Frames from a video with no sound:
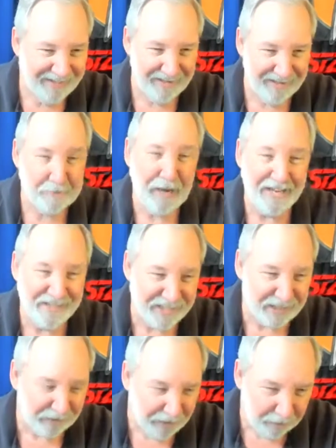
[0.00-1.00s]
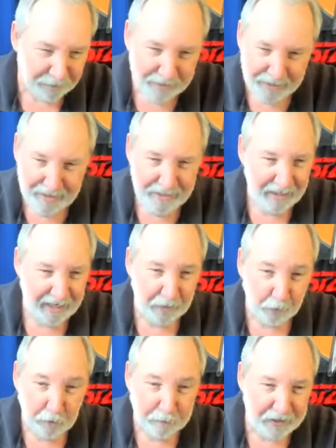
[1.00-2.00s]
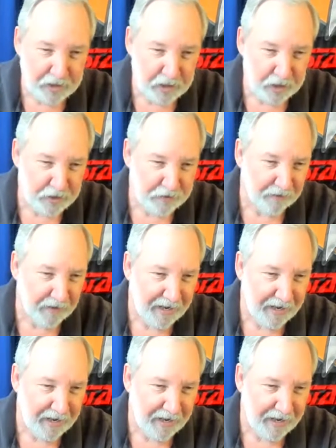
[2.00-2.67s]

a Pi Zero uh, will be just fine.